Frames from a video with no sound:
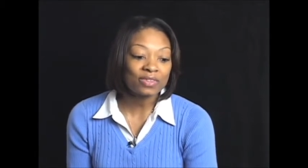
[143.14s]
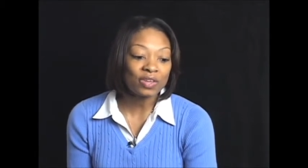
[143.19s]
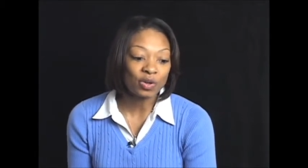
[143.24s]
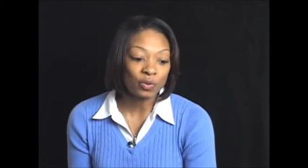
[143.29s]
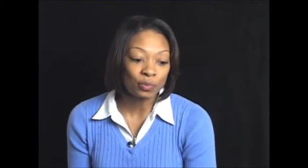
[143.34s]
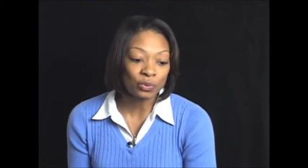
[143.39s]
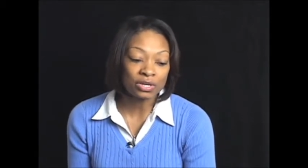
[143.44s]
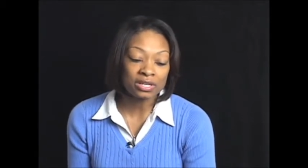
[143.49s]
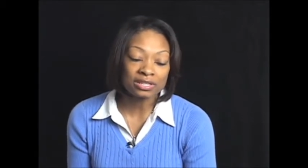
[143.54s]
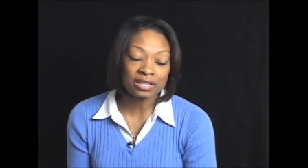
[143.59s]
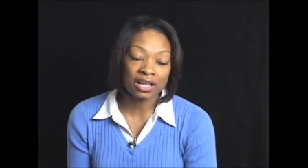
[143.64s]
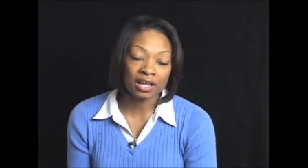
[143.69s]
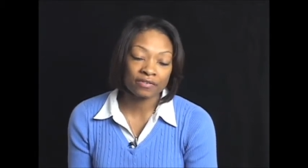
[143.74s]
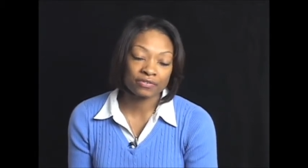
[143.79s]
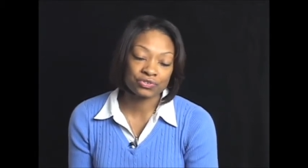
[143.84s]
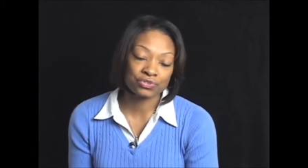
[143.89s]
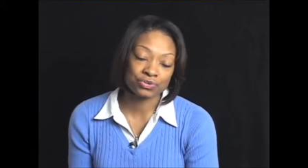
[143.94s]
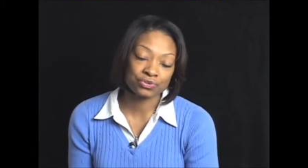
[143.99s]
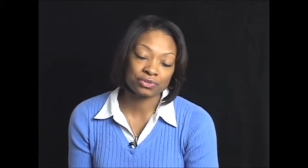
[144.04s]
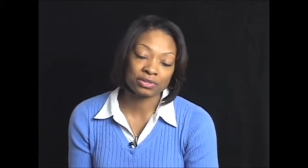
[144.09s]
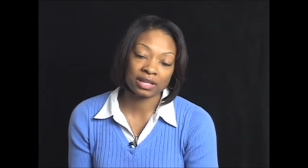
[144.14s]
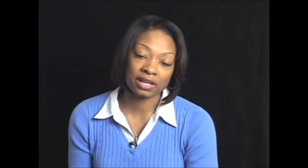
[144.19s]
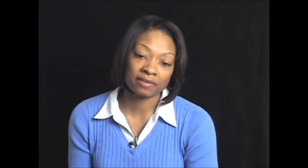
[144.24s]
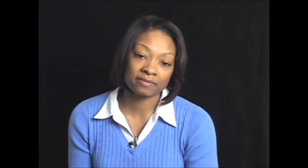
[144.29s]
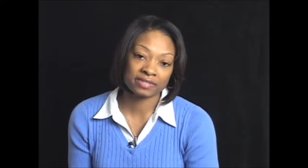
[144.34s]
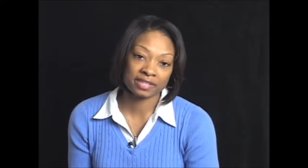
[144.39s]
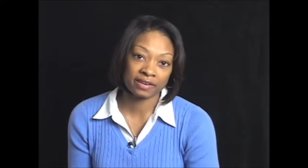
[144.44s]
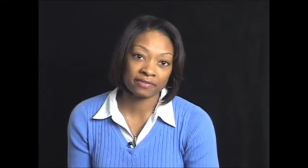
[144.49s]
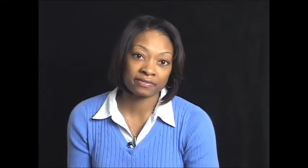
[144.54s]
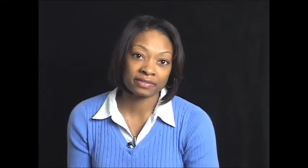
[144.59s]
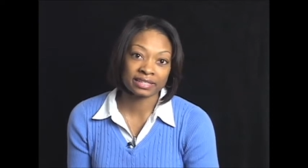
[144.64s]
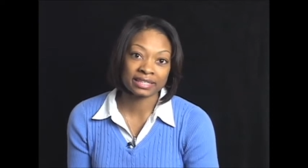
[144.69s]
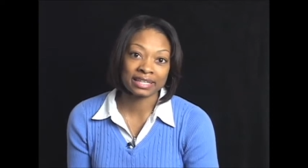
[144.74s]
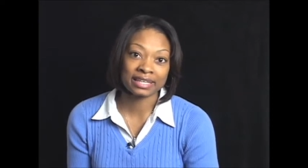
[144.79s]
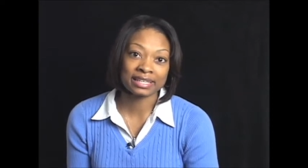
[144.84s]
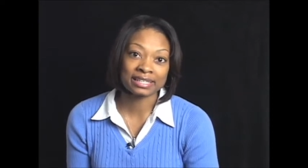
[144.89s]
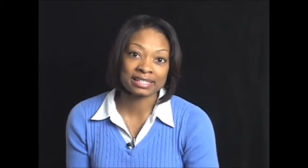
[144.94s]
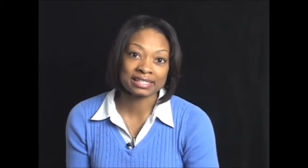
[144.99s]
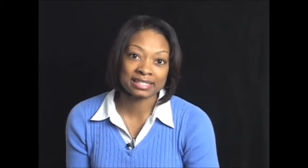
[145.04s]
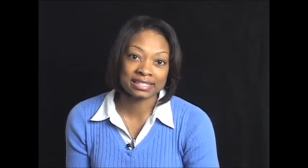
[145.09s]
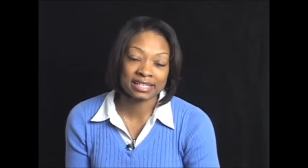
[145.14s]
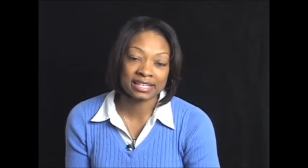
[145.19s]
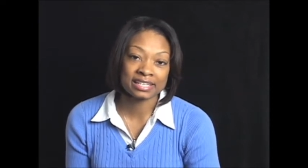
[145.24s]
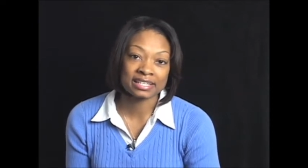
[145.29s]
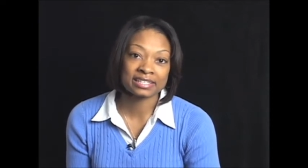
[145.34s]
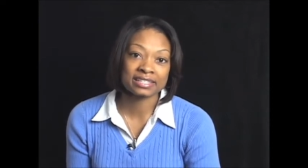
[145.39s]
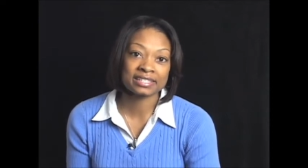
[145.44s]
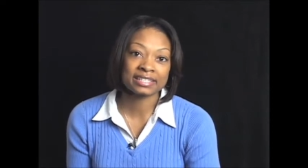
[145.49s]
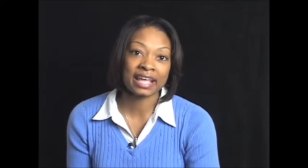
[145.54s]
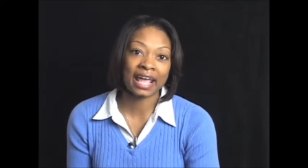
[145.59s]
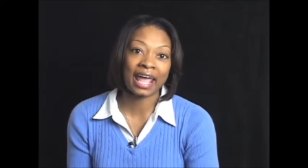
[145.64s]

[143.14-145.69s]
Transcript: real love, true love definitely exists.